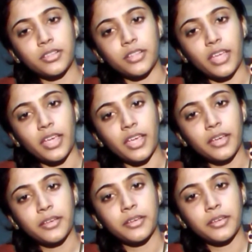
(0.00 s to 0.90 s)
A,
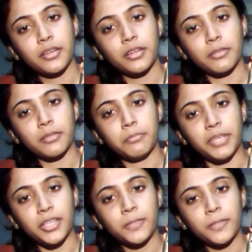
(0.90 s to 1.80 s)

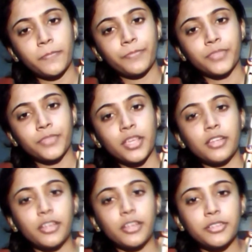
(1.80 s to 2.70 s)
B. Now
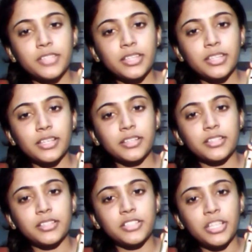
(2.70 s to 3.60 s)
you see that in the
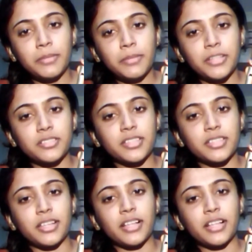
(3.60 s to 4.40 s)
G major scale,